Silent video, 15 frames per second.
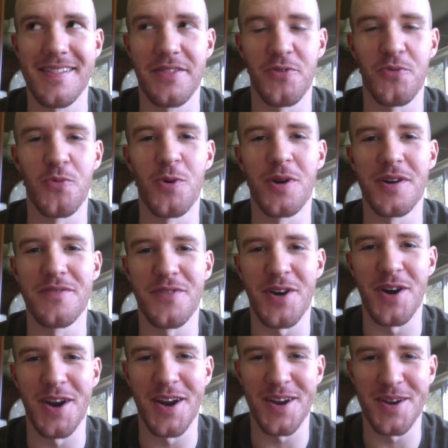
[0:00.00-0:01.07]
The War of
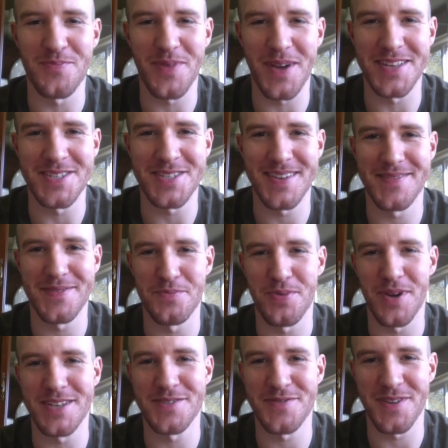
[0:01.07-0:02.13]
Art by Stephen
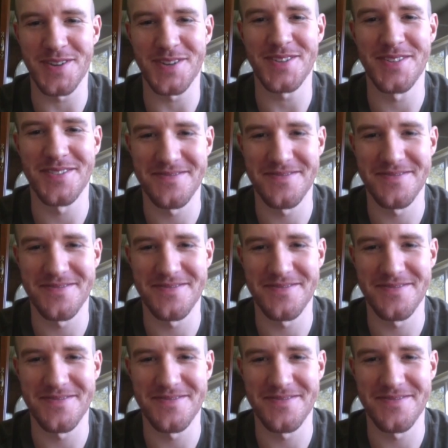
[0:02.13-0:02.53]
Pressfield.